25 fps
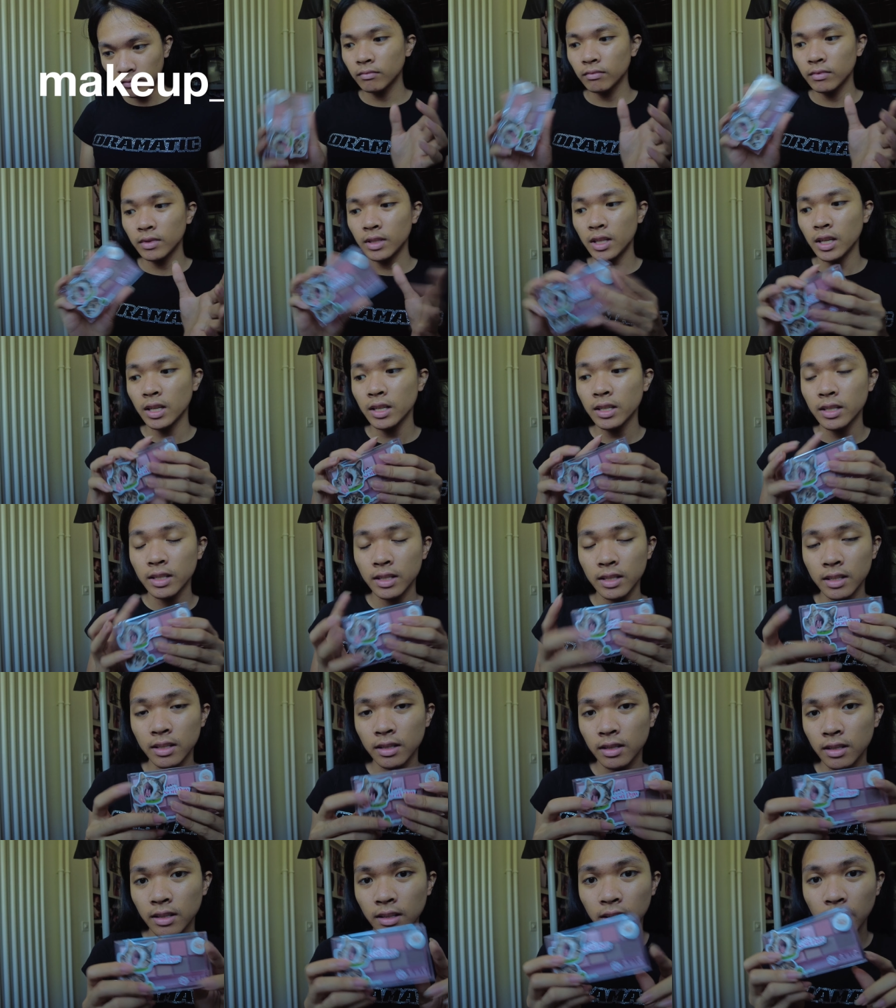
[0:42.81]
This
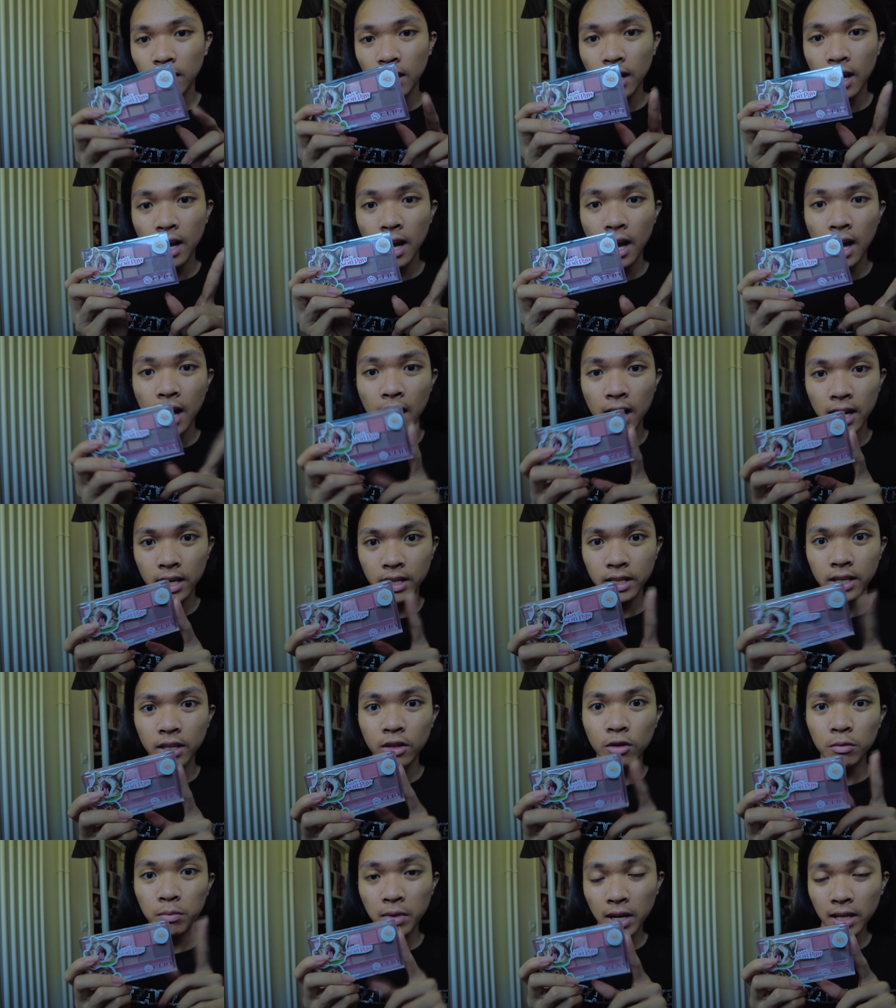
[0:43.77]

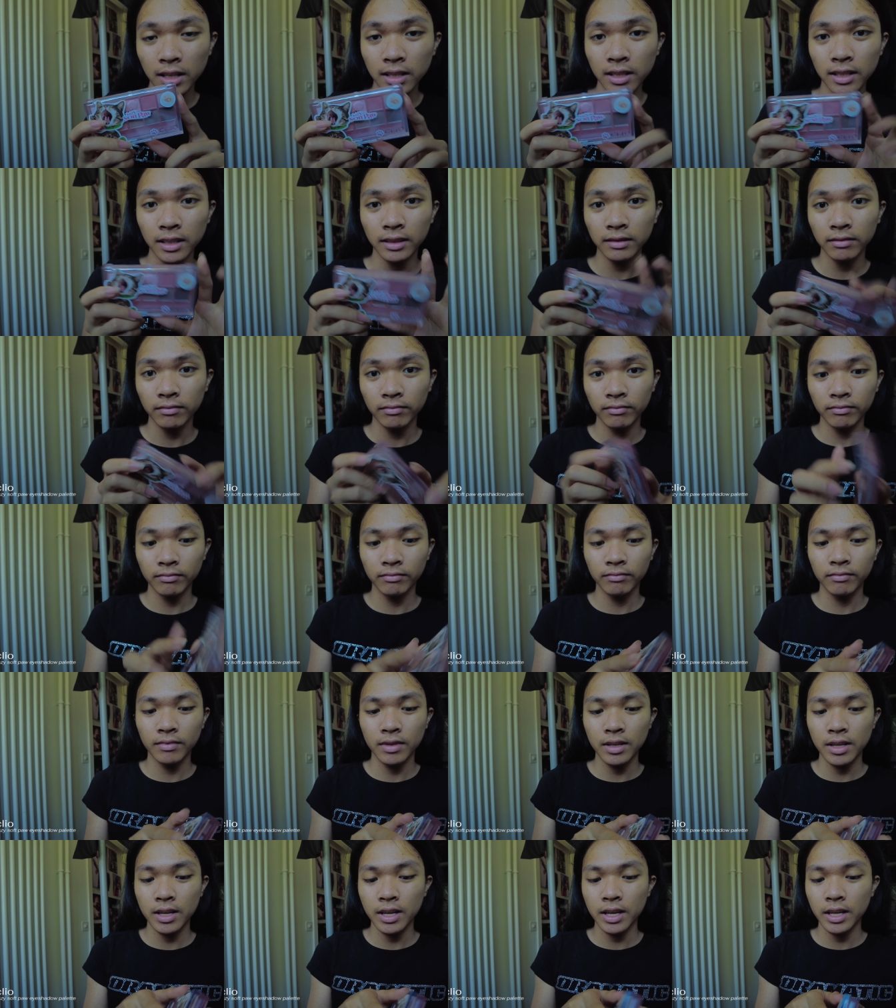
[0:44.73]
eyeshadow palette
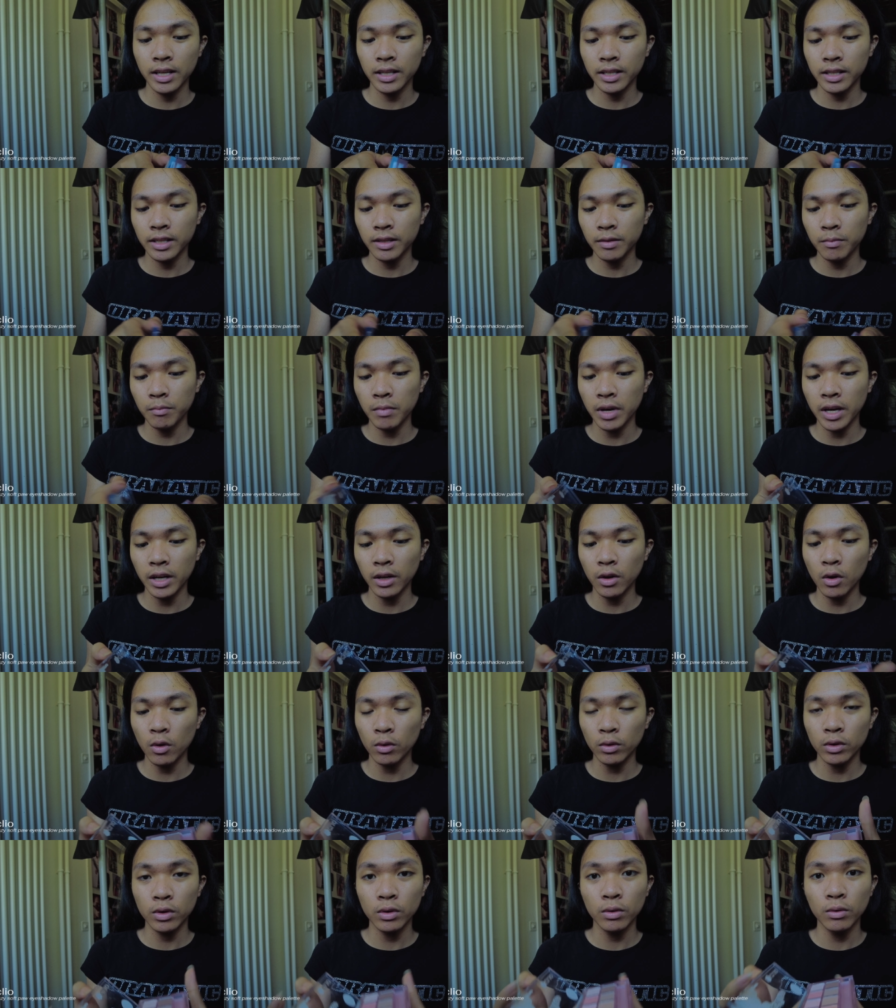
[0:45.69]
is my
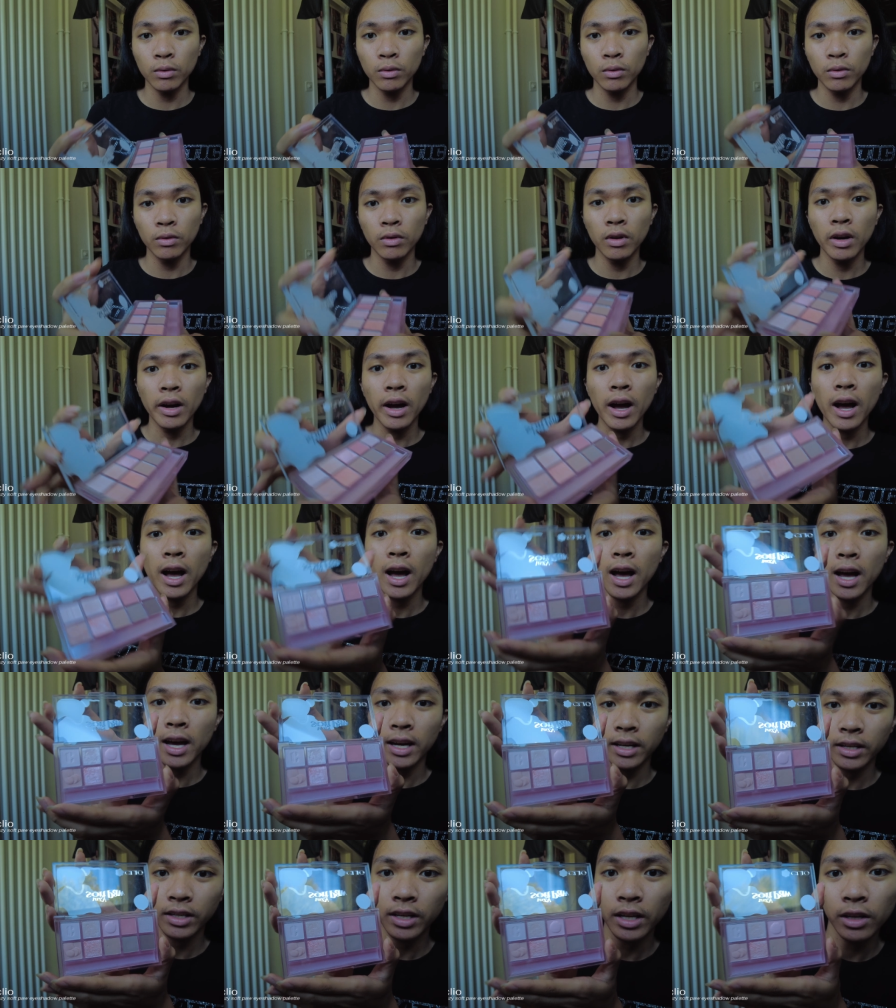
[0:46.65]
go-to
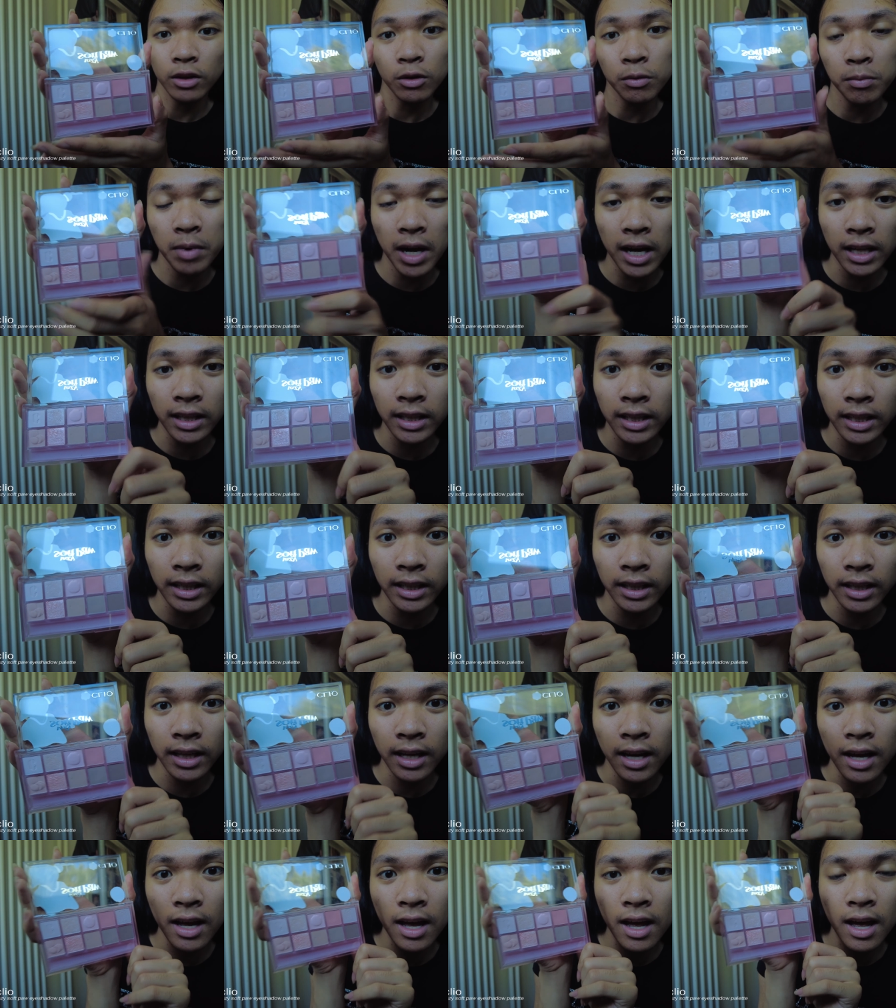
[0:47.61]
eyeshadow palette
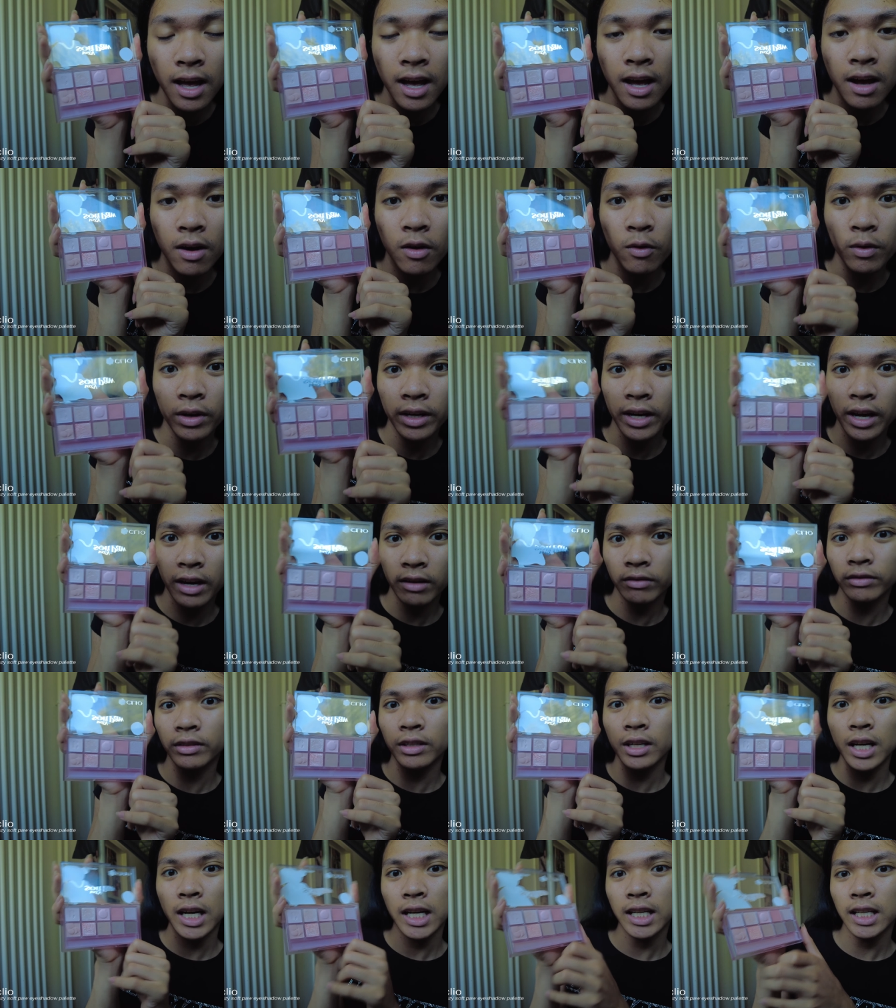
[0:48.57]

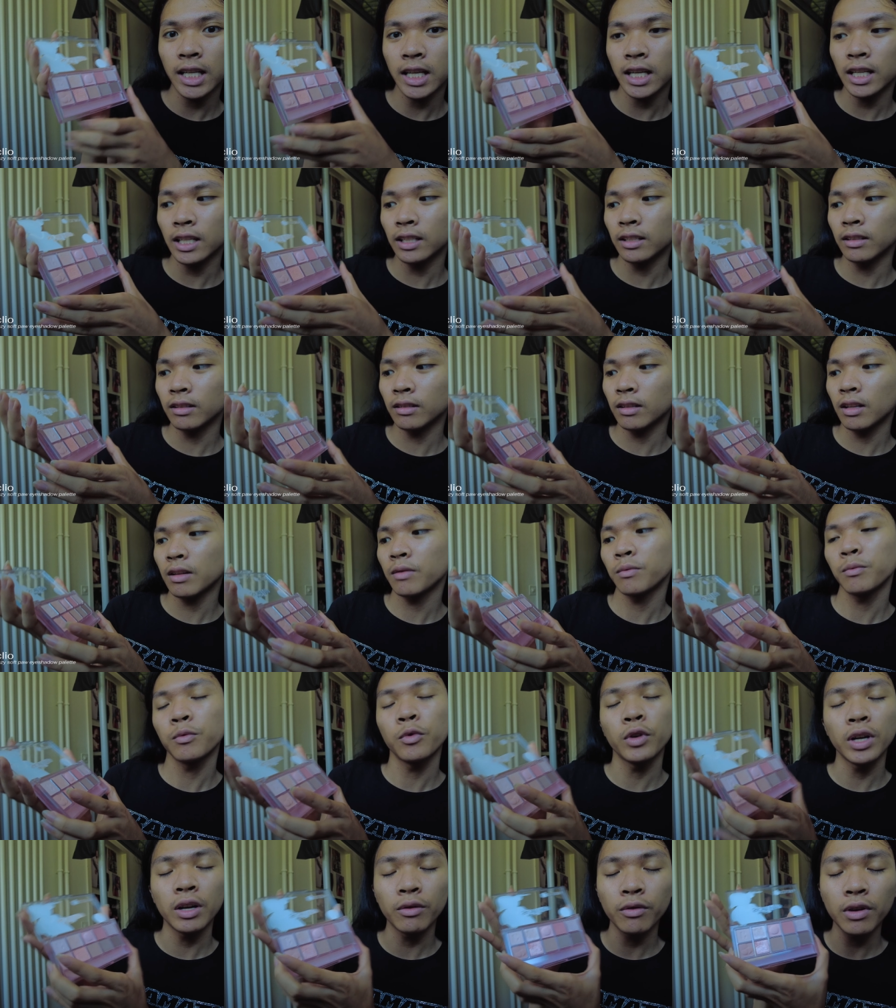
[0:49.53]
whenever I need,
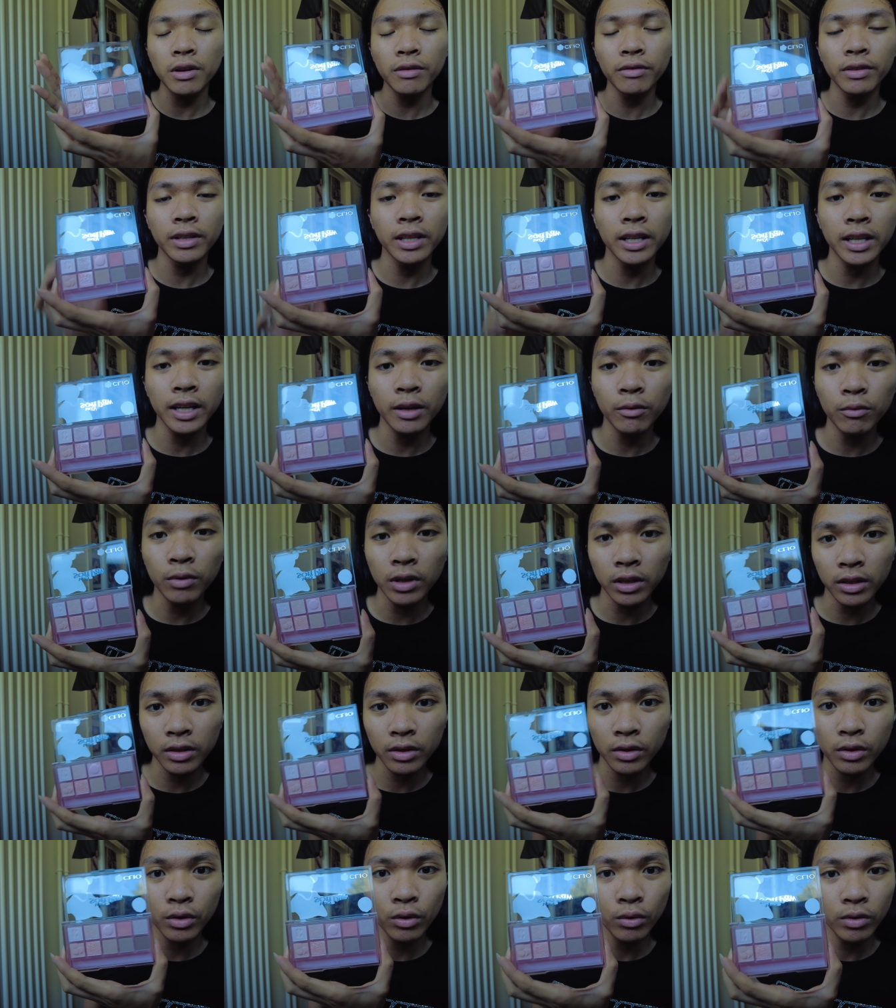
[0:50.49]
um, whenever I feel like I
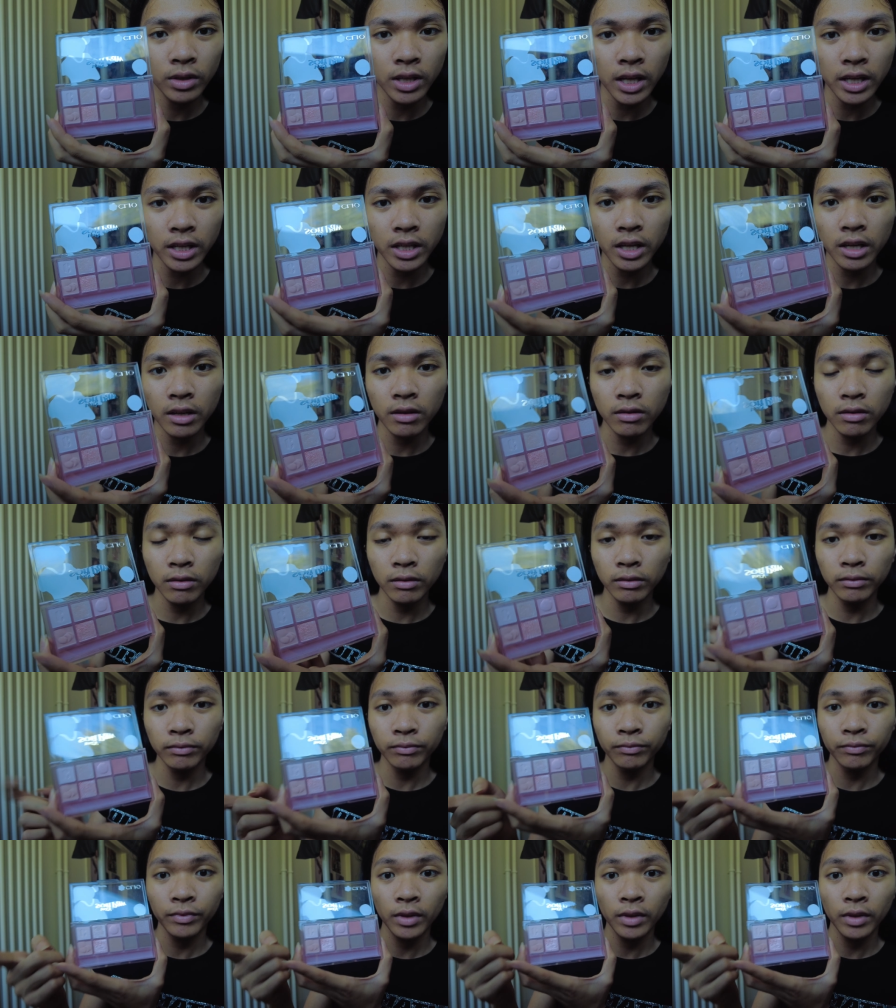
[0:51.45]
want to use eyeshadow.